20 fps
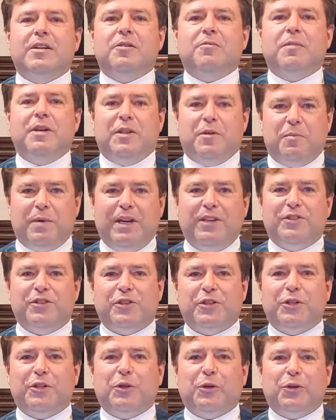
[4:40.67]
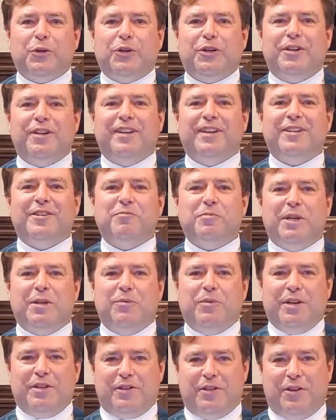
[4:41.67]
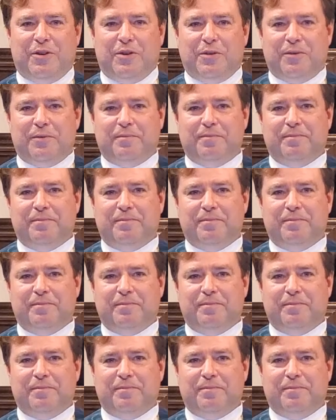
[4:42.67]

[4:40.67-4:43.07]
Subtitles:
May the peace of the Lord be with you.